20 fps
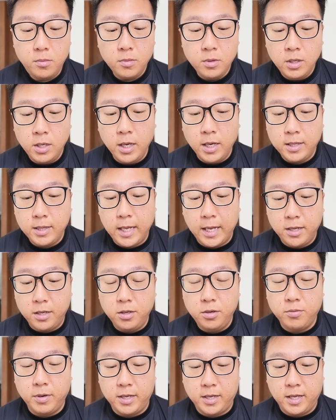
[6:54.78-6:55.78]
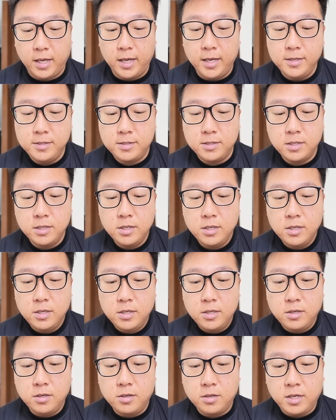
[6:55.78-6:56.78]
Yeah, thank you, I guess.
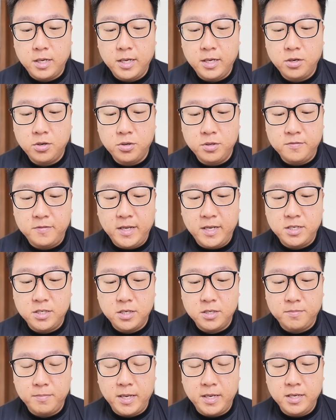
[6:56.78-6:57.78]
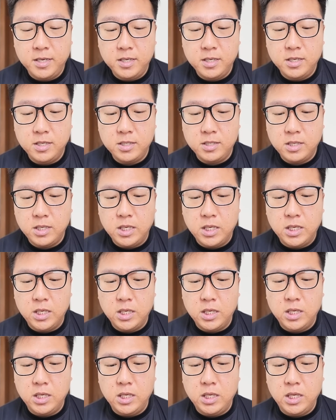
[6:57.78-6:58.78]
Okay, go with Nature's Madness.
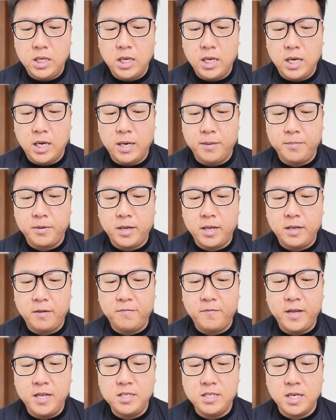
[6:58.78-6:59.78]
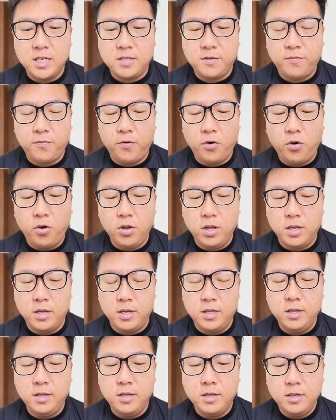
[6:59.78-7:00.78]
Okay, defense has
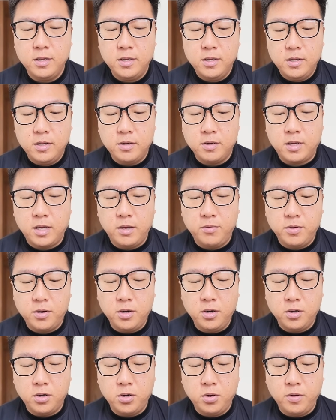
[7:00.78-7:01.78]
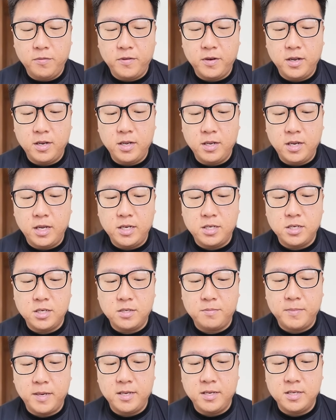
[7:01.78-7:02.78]
fallen. Okay, we're gonna go with another
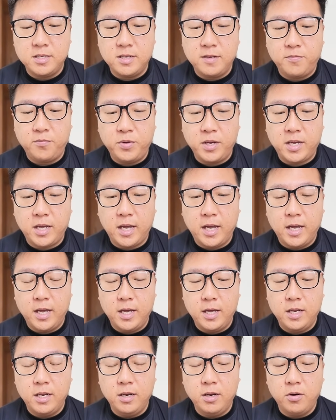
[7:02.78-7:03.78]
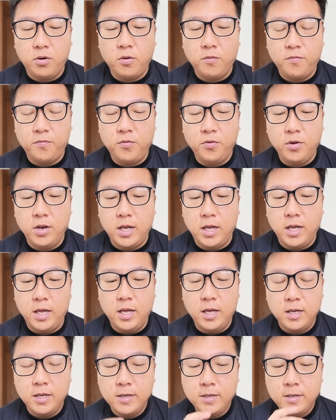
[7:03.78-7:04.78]
Nature's Madness if we can, hopefully.